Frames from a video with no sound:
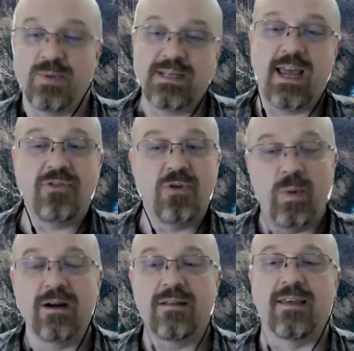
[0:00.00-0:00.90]
we take the
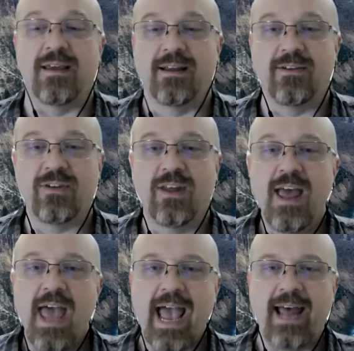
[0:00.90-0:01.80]
weird things,
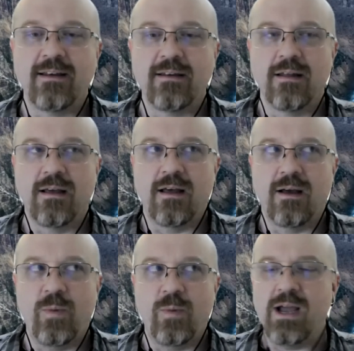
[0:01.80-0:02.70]
and
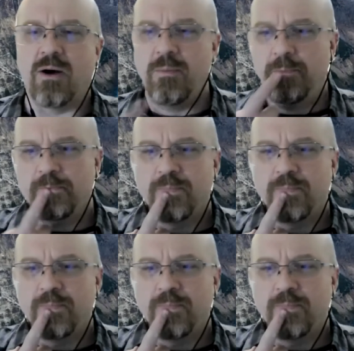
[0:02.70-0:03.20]
we go,